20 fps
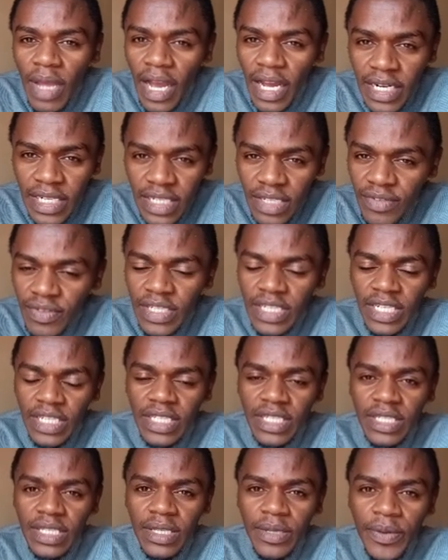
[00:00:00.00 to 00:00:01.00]

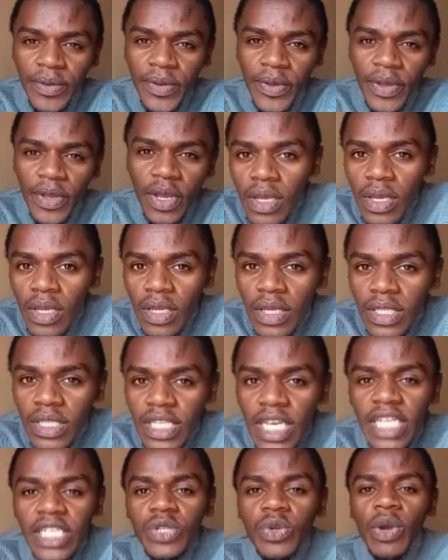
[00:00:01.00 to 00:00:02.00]
activities.
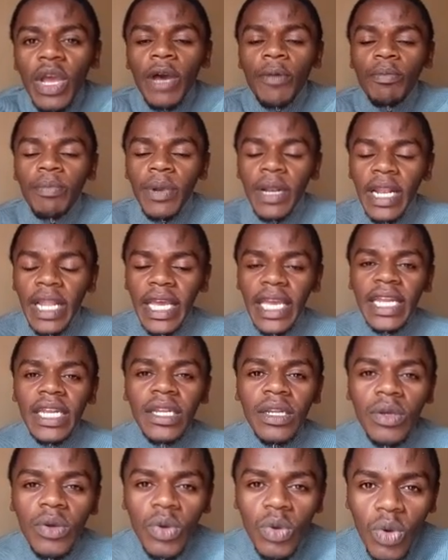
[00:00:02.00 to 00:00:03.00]
Just wear
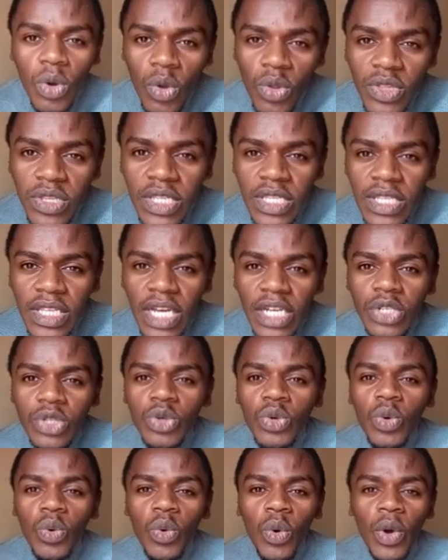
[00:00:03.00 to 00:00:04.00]
plain clothes that you